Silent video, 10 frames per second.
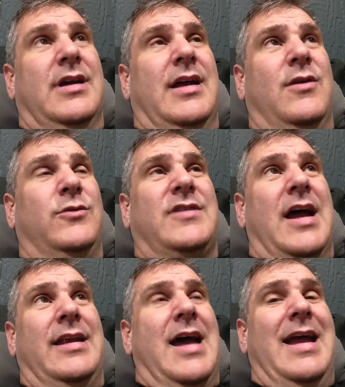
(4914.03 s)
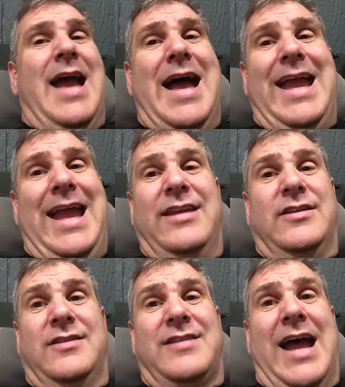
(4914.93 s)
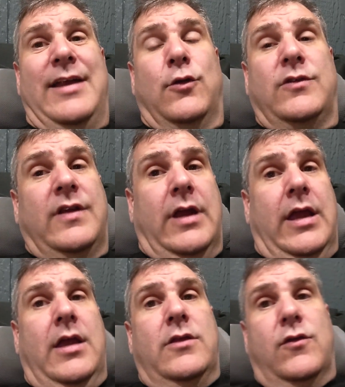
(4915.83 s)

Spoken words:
I don't dine. I ate at a diner today.